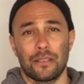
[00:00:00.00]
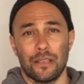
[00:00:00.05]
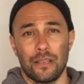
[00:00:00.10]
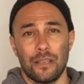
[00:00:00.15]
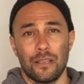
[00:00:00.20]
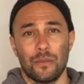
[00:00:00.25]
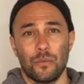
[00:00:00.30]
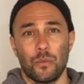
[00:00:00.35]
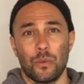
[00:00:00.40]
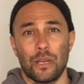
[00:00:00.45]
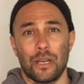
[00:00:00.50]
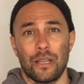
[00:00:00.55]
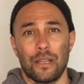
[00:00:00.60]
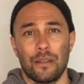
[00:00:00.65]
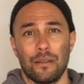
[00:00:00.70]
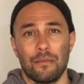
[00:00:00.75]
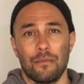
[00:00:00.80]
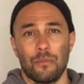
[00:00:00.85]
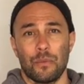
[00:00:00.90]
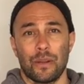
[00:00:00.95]
done, when
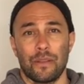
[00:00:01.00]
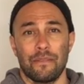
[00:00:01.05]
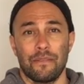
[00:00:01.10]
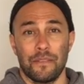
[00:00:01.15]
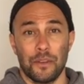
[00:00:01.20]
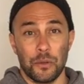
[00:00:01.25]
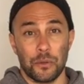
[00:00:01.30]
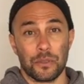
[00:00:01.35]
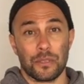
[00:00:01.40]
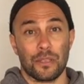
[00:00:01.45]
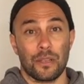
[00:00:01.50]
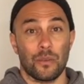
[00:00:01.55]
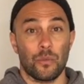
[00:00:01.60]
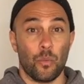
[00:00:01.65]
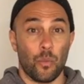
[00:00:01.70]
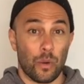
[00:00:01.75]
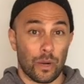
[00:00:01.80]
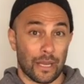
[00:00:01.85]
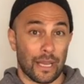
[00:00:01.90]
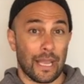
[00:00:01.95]
I focused
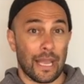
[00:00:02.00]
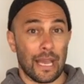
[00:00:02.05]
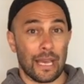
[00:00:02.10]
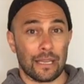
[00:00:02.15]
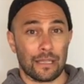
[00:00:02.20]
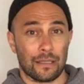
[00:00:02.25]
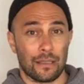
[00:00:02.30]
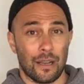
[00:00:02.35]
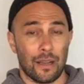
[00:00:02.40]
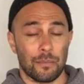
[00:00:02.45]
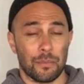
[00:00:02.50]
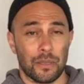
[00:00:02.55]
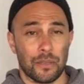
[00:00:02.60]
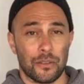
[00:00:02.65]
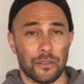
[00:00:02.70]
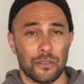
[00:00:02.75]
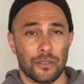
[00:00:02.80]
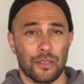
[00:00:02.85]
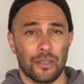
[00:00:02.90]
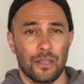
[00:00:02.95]
on what I had
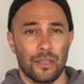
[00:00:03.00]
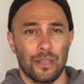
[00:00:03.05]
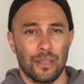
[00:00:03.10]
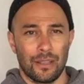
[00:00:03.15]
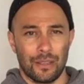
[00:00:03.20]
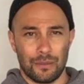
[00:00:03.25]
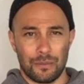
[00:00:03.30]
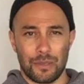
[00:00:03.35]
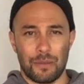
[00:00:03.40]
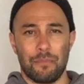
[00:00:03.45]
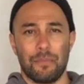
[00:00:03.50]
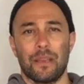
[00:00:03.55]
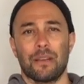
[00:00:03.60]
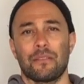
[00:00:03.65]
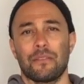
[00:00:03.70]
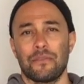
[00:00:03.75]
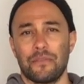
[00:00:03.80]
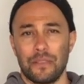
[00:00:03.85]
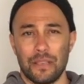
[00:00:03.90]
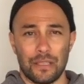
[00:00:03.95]
accomplished, there was a better
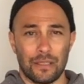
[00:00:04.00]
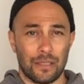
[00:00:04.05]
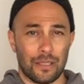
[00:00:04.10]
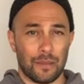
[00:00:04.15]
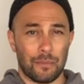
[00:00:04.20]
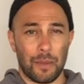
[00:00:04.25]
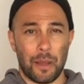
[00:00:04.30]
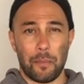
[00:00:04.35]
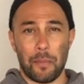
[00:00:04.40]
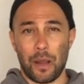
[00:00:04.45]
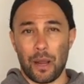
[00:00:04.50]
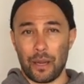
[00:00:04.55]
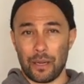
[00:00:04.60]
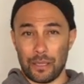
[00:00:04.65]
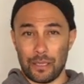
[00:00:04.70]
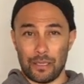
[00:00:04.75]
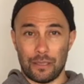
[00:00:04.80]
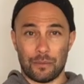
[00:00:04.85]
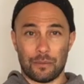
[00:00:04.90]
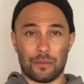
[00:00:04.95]
feeling in my
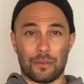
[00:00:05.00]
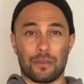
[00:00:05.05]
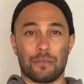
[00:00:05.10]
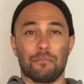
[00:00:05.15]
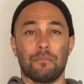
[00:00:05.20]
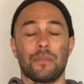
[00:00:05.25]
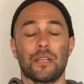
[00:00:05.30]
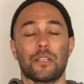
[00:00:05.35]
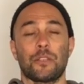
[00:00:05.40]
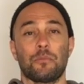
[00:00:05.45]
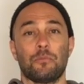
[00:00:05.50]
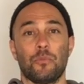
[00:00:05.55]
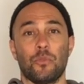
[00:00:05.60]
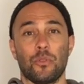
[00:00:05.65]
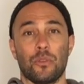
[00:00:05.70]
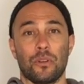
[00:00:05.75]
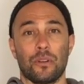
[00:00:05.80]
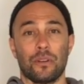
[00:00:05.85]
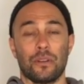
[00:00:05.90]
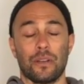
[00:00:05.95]
body. It was much
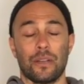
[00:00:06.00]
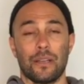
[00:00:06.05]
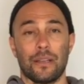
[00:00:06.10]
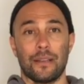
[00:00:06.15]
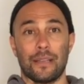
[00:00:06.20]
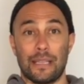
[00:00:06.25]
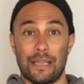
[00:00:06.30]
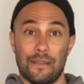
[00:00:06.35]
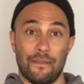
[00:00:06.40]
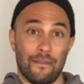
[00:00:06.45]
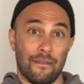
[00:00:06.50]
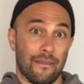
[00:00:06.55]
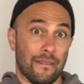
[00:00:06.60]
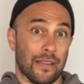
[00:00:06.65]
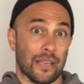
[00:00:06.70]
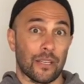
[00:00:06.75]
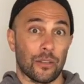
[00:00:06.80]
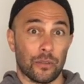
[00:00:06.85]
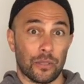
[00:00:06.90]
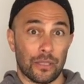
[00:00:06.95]
more
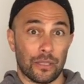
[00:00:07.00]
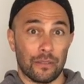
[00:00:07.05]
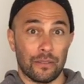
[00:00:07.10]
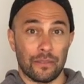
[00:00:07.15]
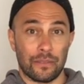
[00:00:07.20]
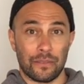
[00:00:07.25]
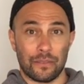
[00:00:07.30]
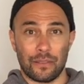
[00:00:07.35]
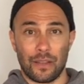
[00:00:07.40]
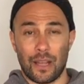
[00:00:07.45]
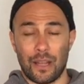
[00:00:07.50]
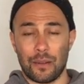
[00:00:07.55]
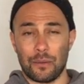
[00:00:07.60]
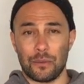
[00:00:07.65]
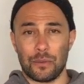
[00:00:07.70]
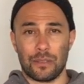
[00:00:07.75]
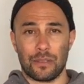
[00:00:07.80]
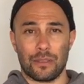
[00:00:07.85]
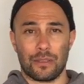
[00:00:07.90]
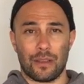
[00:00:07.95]
invigorative.
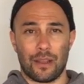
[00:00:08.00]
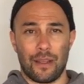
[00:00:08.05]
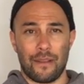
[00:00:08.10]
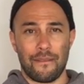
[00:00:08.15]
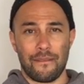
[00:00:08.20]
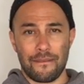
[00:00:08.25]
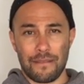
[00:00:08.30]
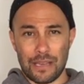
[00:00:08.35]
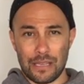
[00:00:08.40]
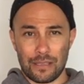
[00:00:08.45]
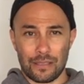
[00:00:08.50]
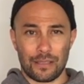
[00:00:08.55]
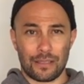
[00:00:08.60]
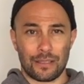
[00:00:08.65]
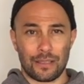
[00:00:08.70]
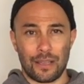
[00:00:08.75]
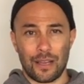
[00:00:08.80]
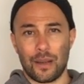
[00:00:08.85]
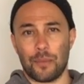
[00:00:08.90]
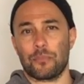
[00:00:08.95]
I
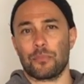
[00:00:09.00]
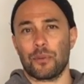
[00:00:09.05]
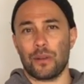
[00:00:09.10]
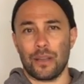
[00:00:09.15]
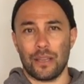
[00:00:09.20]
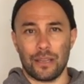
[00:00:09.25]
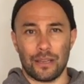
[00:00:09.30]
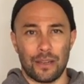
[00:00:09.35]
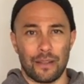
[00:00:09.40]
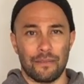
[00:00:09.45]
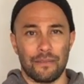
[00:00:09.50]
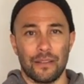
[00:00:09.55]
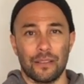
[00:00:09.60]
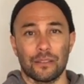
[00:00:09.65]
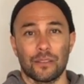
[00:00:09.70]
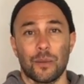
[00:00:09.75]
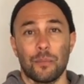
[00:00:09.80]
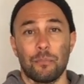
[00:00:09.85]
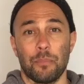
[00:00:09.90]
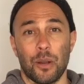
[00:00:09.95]
felt upright, I felt
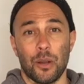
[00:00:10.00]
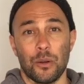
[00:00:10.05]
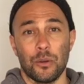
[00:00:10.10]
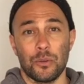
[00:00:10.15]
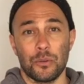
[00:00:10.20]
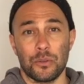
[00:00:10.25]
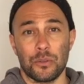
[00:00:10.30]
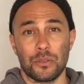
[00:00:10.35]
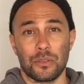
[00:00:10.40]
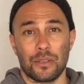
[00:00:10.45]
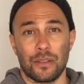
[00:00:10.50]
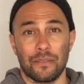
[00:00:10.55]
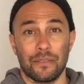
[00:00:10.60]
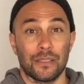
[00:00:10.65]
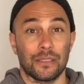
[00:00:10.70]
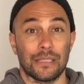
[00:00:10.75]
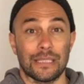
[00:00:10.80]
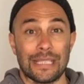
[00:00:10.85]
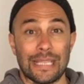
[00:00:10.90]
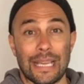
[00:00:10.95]
composed, I
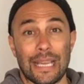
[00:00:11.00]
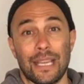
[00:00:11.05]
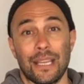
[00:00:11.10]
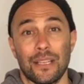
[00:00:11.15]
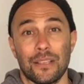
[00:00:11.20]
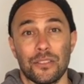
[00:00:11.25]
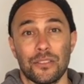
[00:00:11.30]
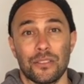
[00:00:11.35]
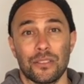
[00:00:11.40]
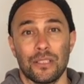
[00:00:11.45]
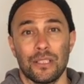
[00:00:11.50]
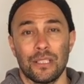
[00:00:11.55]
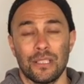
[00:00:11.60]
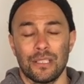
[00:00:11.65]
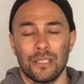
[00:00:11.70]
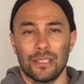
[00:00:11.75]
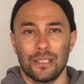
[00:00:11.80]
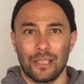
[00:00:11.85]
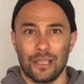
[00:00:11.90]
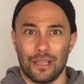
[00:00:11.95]
felt engaged,
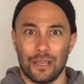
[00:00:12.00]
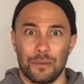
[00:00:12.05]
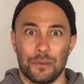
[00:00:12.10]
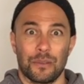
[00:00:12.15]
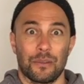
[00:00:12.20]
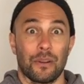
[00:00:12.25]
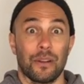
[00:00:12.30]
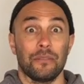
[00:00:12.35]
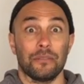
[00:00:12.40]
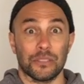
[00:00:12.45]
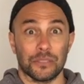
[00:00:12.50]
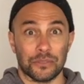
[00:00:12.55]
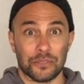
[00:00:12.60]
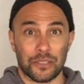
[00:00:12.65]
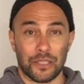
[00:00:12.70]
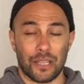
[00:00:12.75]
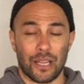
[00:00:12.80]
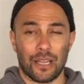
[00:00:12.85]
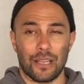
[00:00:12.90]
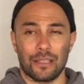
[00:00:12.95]
and I was grateful for
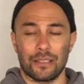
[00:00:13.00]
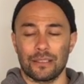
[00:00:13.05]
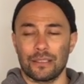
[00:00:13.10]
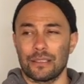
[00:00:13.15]
that.